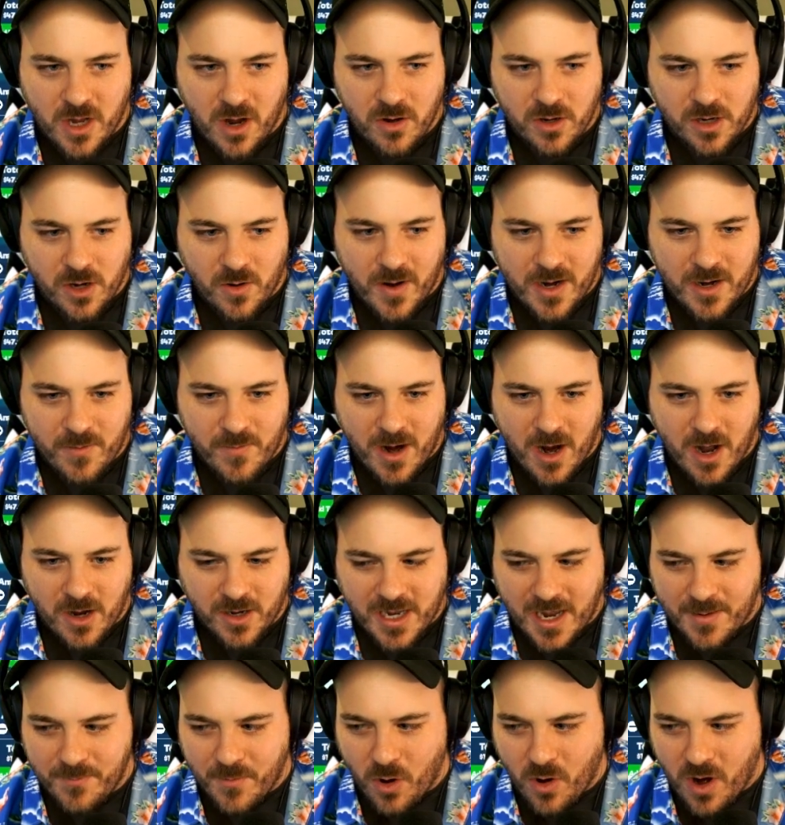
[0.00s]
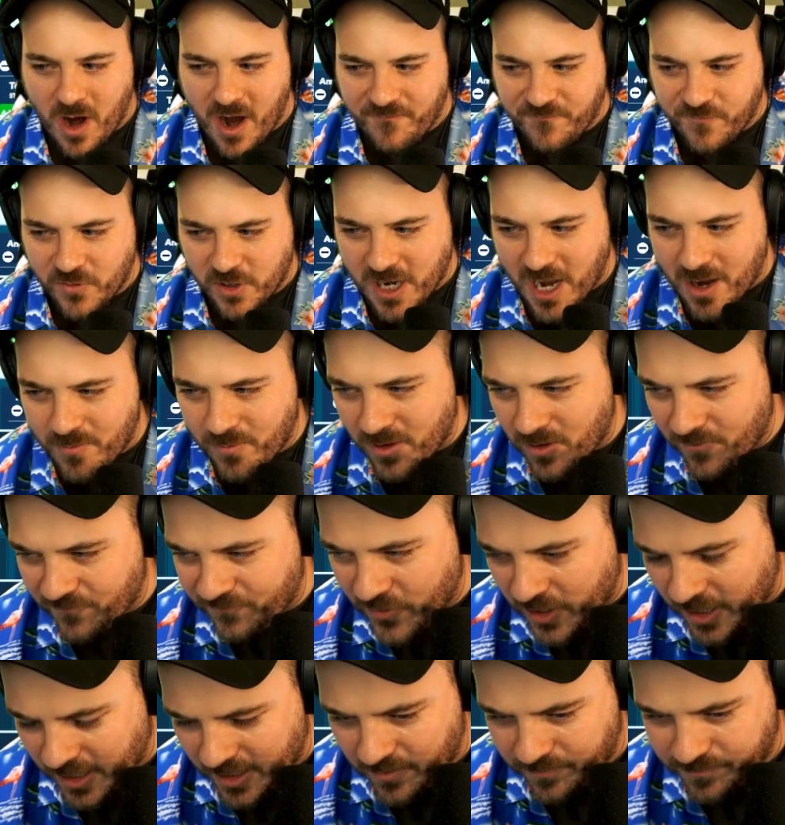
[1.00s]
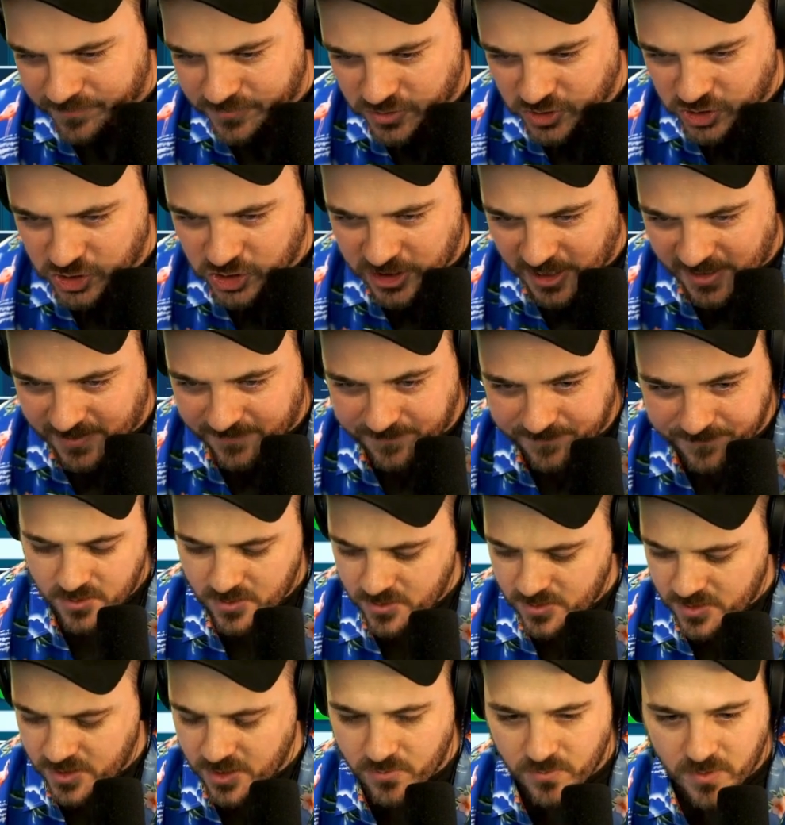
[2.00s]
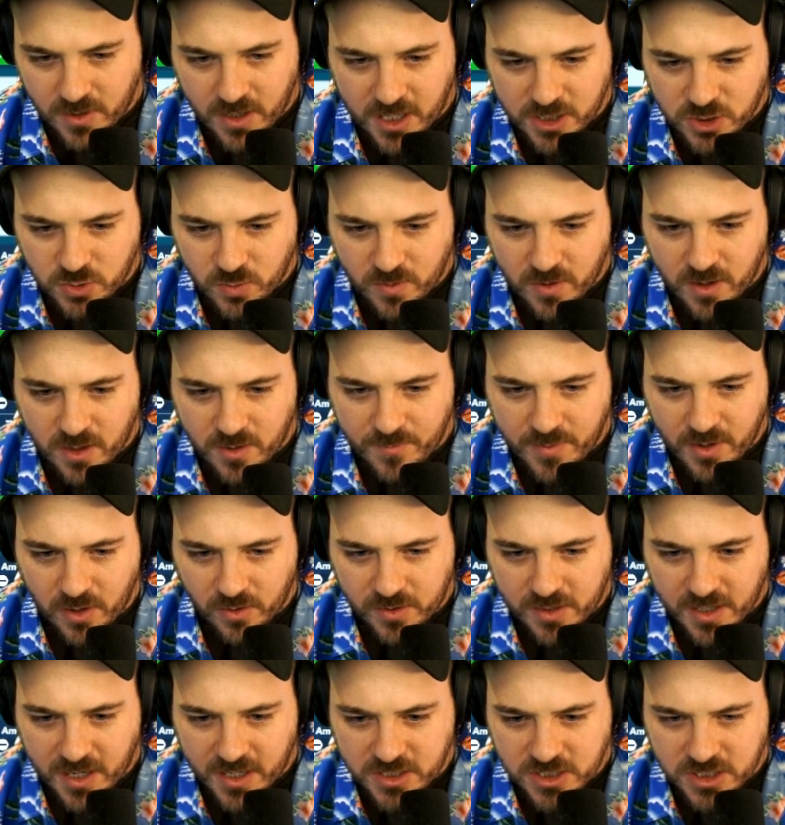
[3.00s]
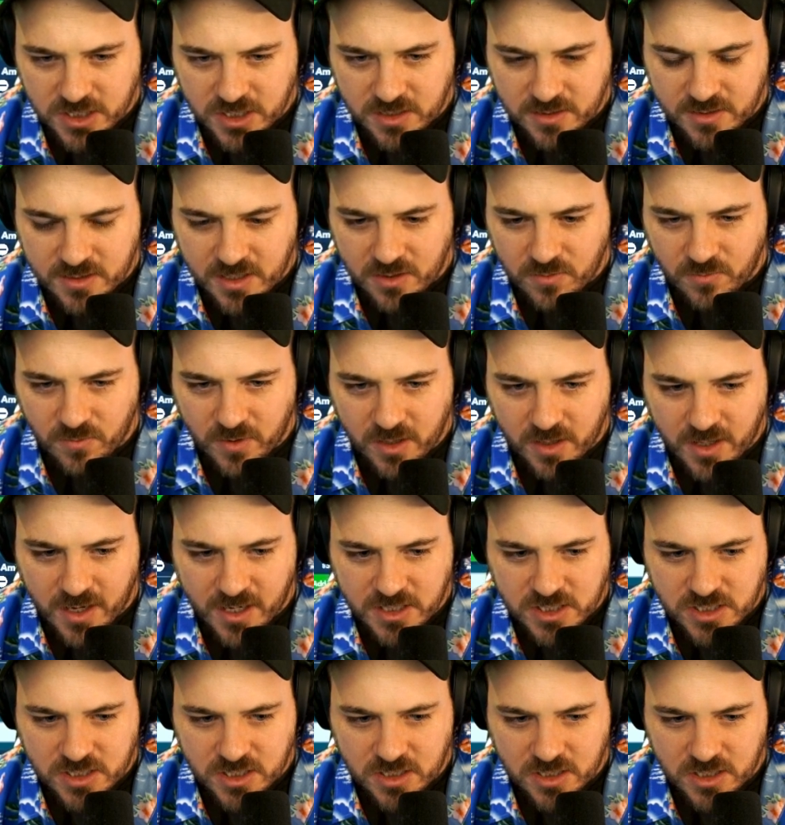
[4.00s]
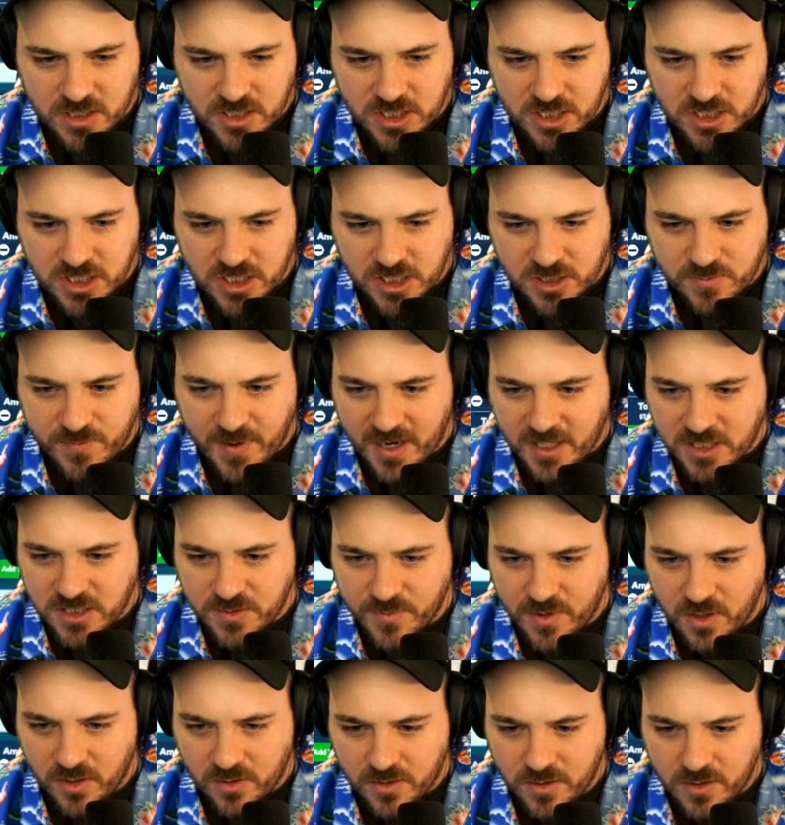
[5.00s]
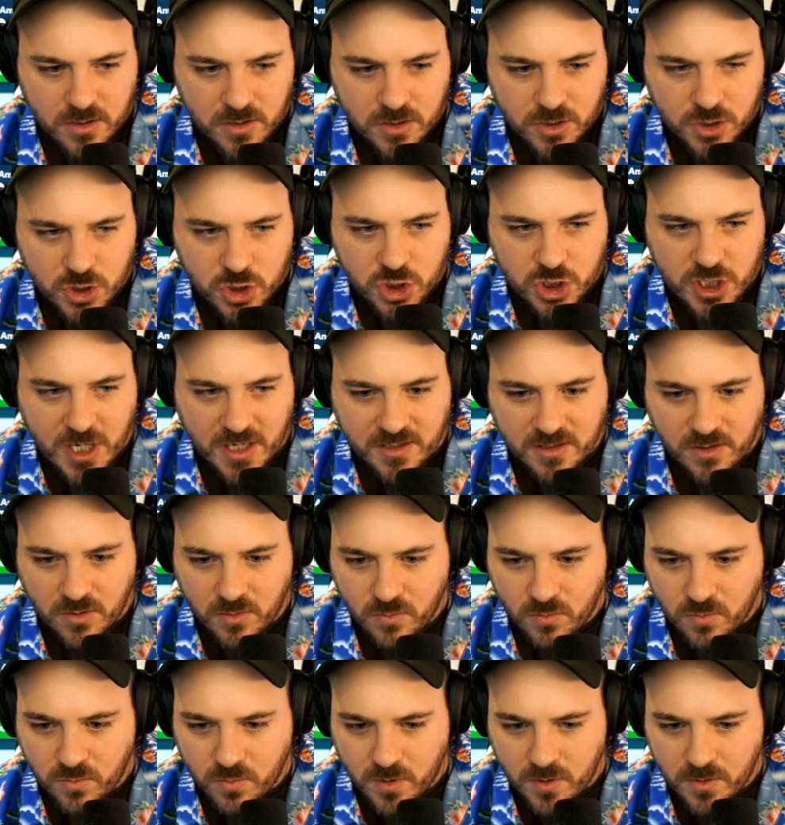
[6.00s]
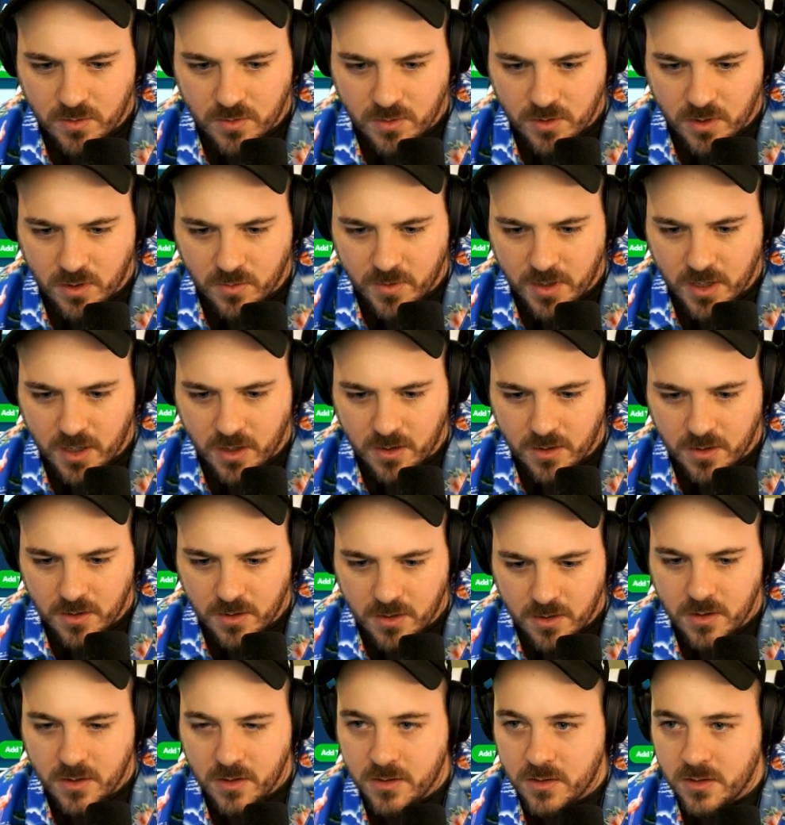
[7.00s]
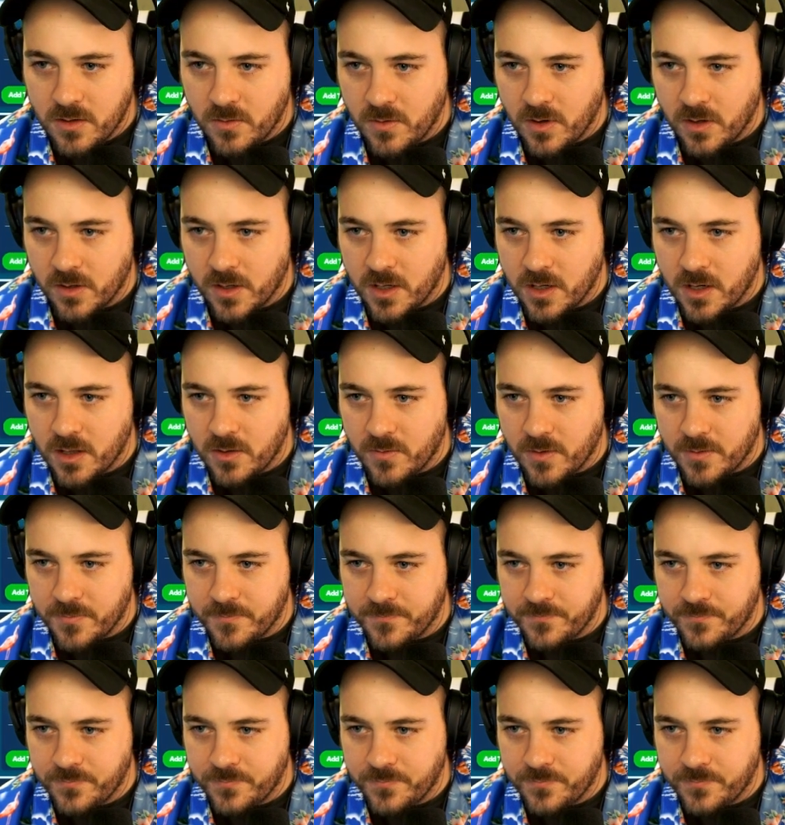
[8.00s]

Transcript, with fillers: don't go anywhere. I'll get more. I forgot we were fucking up. Shit. Didn't realize we were out of milk, guys. Didn't realize it's just six packs of milk. Shit. Over here. Don't worry. I'll get another one.